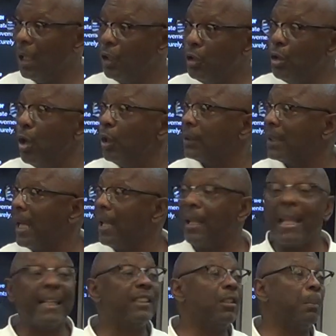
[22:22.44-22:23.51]
You know, it's kind of
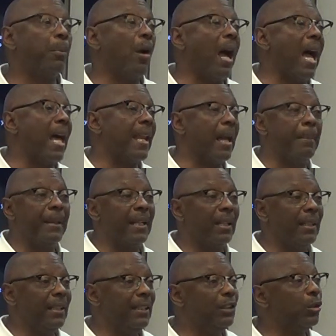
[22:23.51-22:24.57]
like sobriety. I've been
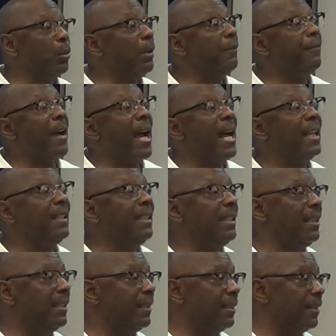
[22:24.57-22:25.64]
clean 25
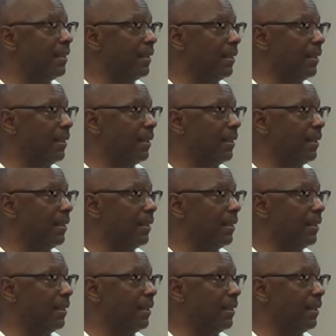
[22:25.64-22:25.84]
years.